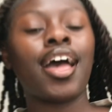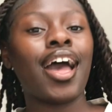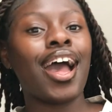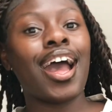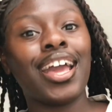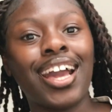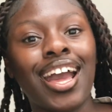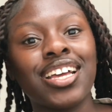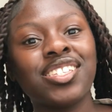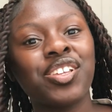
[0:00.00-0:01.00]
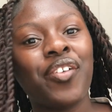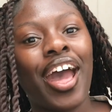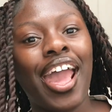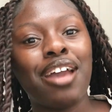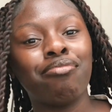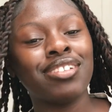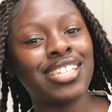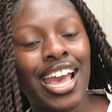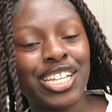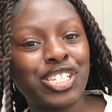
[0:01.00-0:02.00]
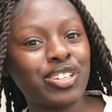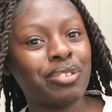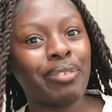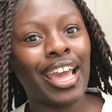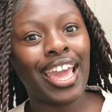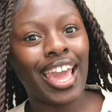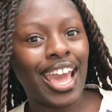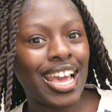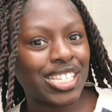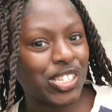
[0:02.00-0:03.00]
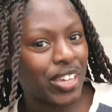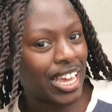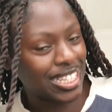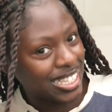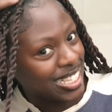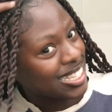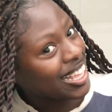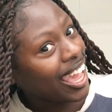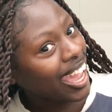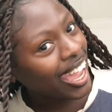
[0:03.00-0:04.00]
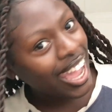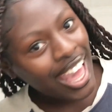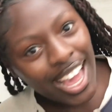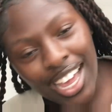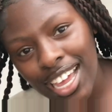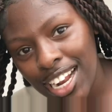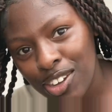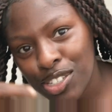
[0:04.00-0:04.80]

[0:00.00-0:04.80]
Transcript: Hi guys, so I am done doing my hair. As you can see, it looks